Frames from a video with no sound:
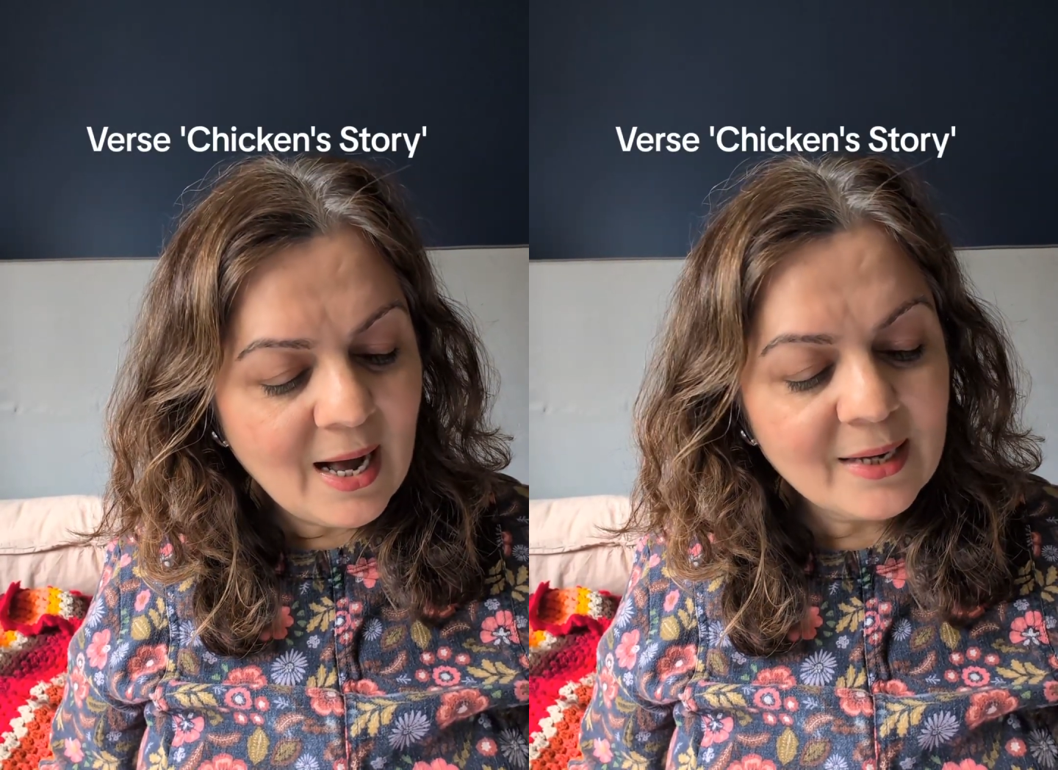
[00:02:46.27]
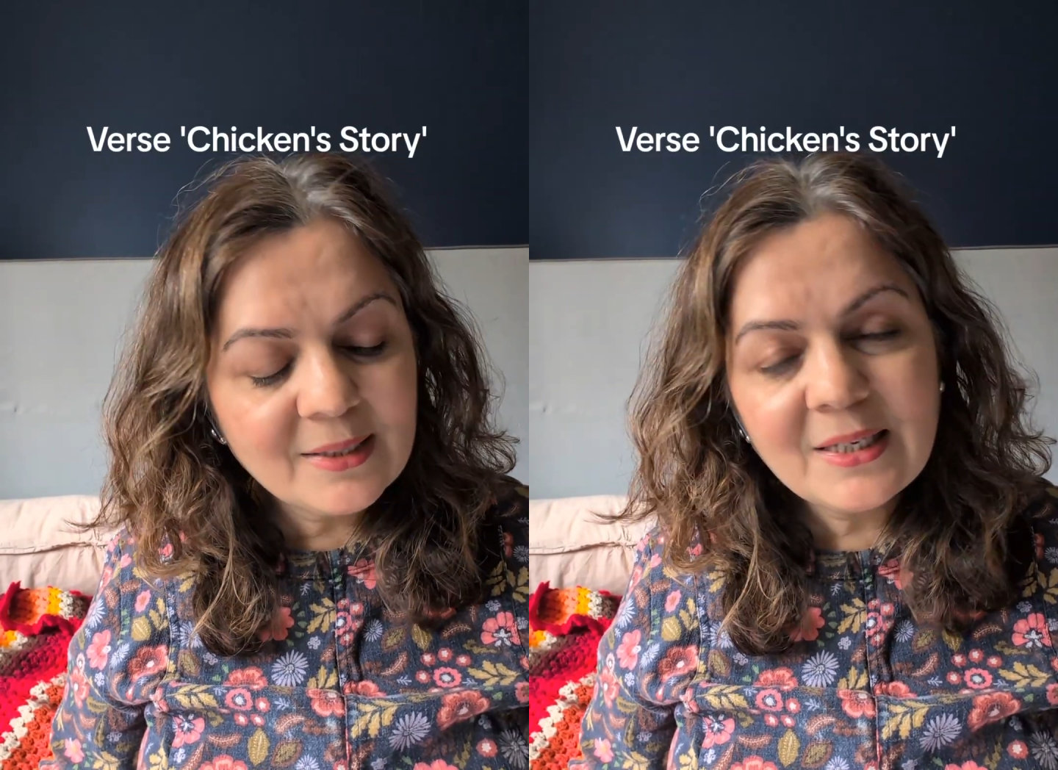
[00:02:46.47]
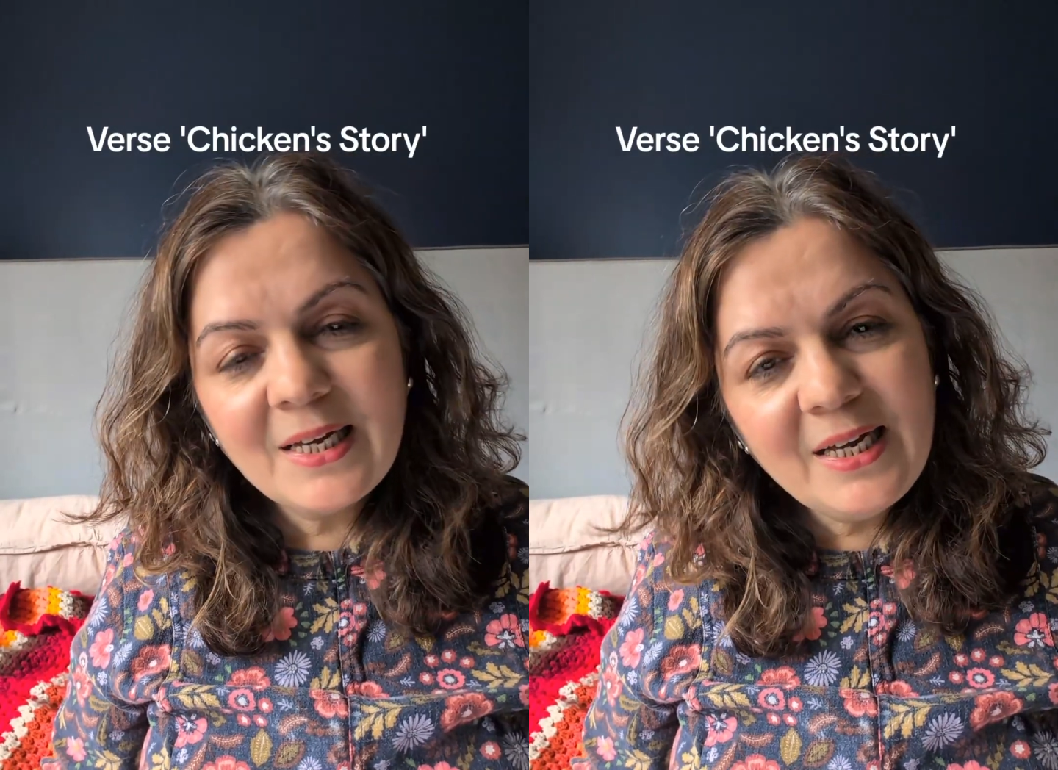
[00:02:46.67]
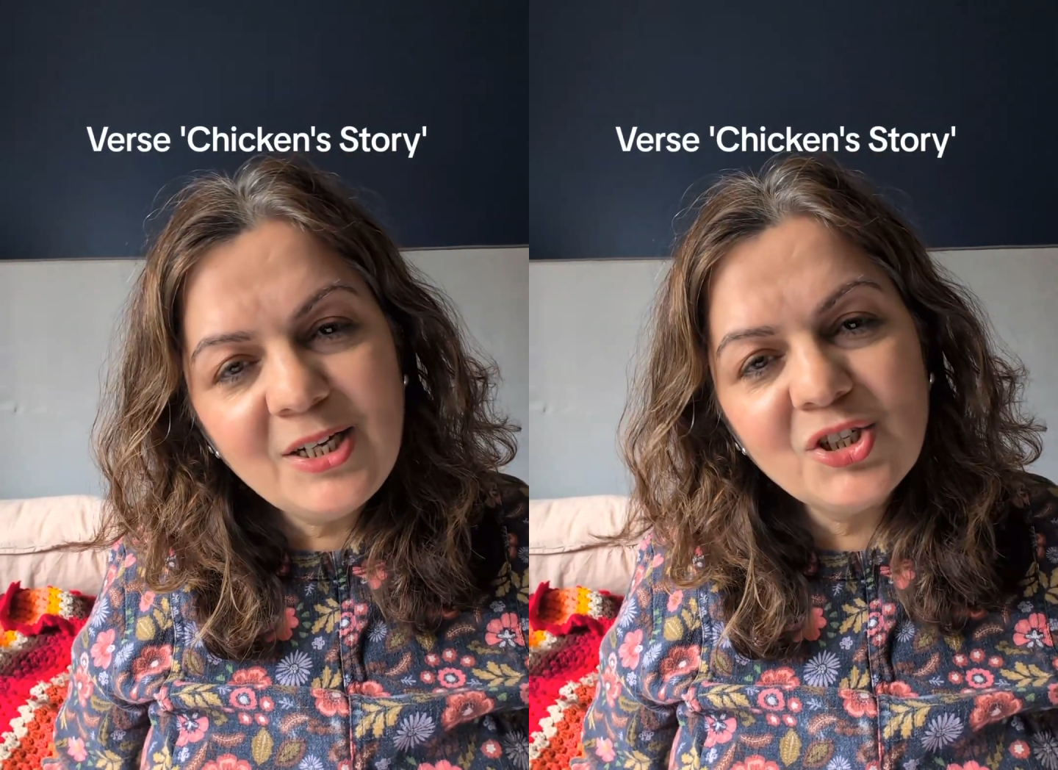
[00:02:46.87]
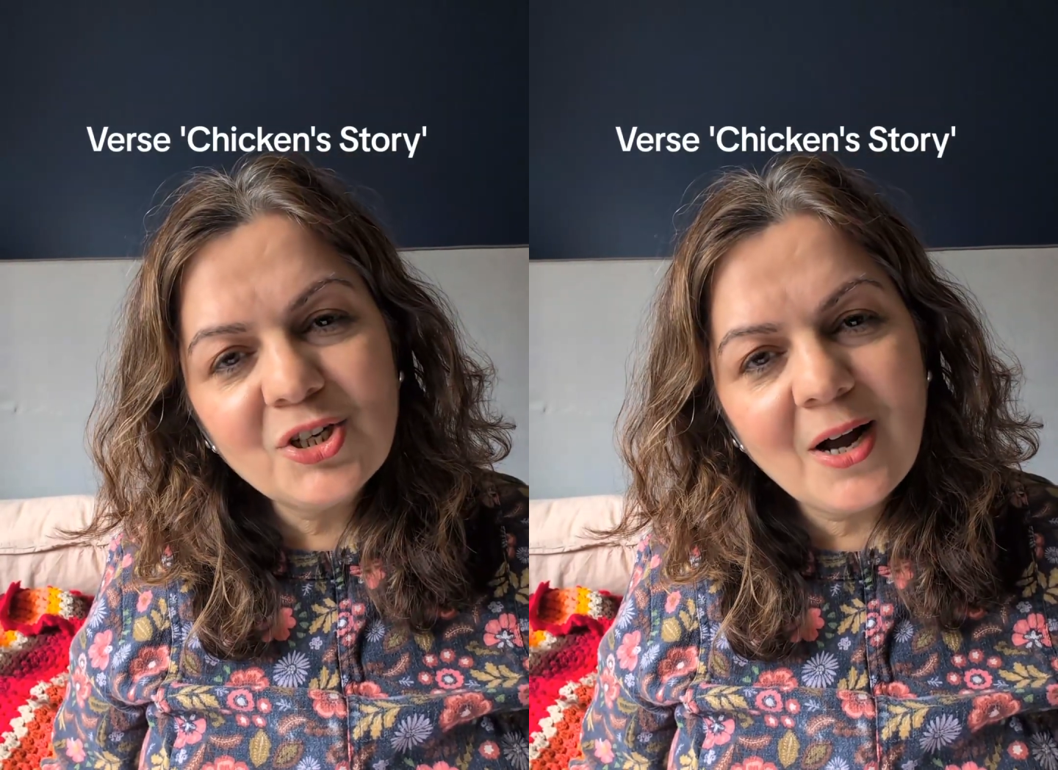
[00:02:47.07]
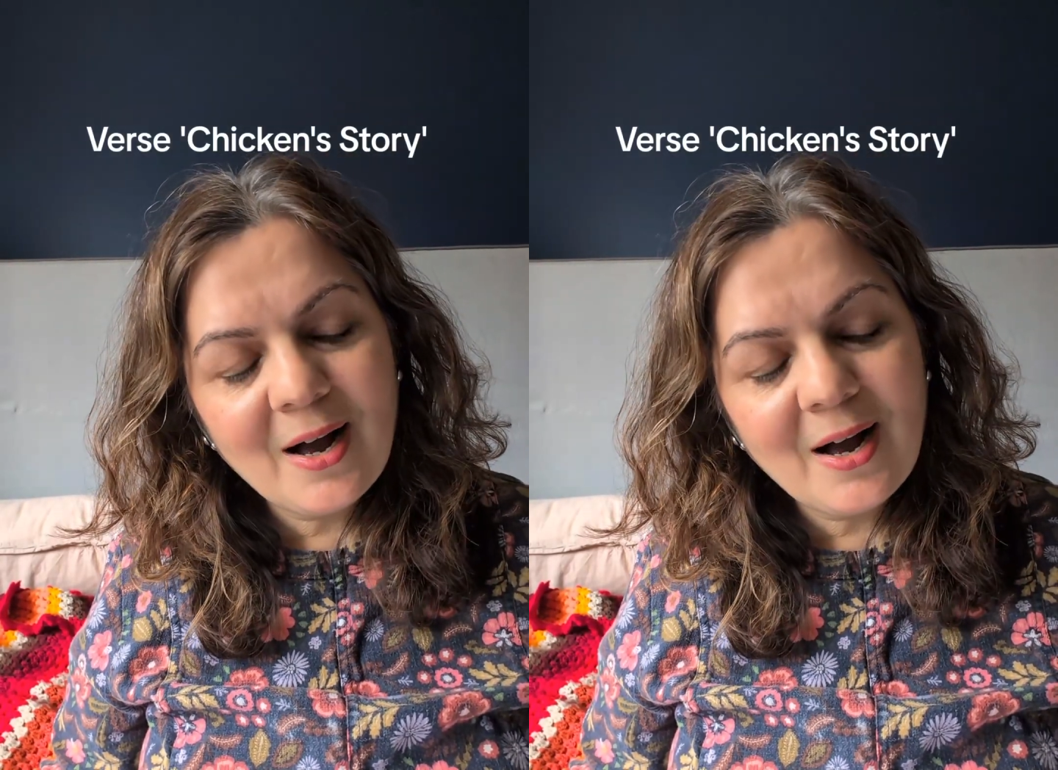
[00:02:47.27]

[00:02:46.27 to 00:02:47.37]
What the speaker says: as each